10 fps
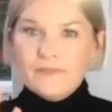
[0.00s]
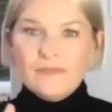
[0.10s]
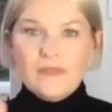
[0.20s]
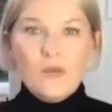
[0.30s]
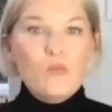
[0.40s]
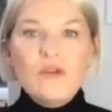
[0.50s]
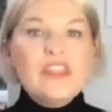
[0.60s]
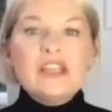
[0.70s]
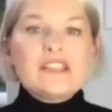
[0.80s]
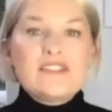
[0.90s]
within
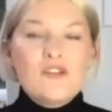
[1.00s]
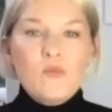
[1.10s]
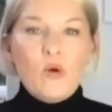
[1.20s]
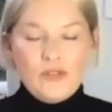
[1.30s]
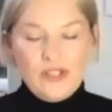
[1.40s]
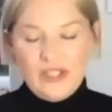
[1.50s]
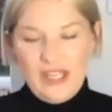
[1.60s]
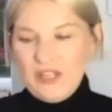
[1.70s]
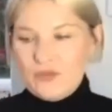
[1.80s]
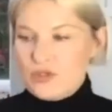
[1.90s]
itself what the
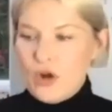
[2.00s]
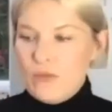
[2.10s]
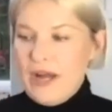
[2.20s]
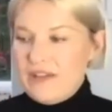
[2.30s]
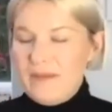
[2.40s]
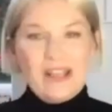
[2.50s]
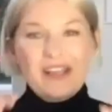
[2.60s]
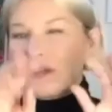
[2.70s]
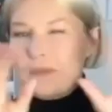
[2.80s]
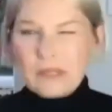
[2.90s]
end result might have been, like a
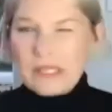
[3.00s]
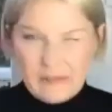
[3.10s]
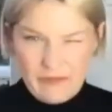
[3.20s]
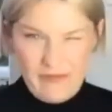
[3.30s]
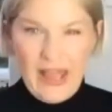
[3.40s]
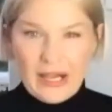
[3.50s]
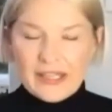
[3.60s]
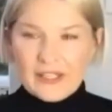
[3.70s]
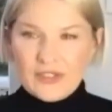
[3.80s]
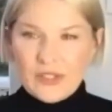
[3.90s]
complete failure,
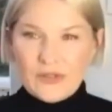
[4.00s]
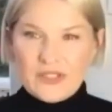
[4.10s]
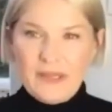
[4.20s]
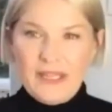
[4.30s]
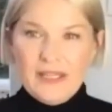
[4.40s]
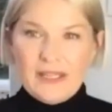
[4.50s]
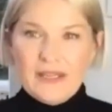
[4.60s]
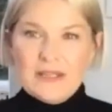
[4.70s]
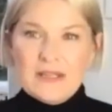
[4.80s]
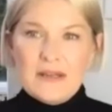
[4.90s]
so to speak,
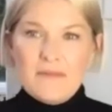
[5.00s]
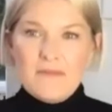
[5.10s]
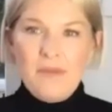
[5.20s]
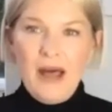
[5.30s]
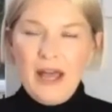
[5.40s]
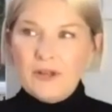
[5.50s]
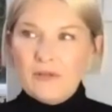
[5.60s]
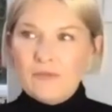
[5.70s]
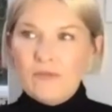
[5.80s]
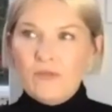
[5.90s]
but
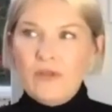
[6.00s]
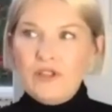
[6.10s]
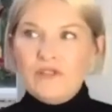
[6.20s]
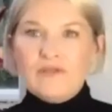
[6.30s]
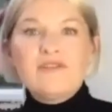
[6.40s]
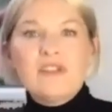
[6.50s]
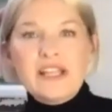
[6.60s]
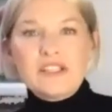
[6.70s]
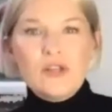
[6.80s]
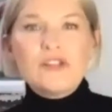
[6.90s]
when you've
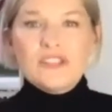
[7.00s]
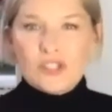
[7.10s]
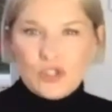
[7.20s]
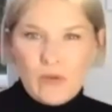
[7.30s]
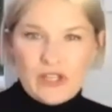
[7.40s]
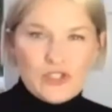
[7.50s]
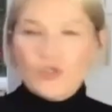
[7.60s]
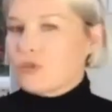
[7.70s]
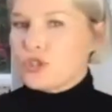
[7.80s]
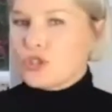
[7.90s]
reflected on a situation
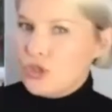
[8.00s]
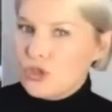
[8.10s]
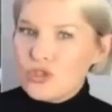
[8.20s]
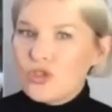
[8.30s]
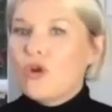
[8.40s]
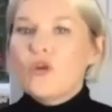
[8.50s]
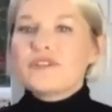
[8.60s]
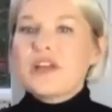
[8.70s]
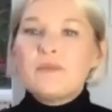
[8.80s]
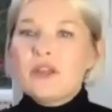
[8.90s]
or a shoot or
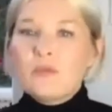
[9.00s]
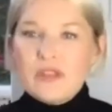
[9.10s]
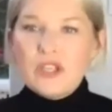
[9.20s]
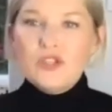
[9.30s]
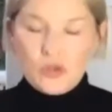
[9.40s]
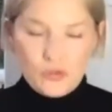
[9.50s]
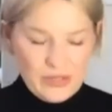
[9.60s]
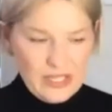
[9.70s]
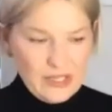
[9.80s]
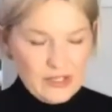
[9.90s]
something within your
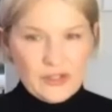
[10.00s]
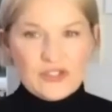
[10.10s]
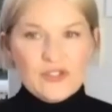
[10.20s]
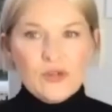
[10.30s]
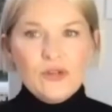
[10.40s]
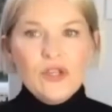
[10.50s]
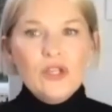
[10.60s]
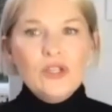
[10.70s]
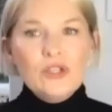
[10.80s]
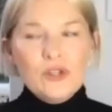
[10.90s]
career and just thought,
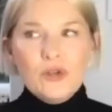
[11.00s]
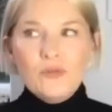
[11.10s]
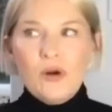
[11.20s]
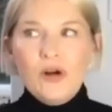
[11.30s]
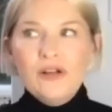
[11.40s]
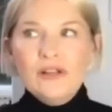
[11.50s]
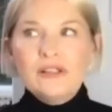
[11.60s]
you know what?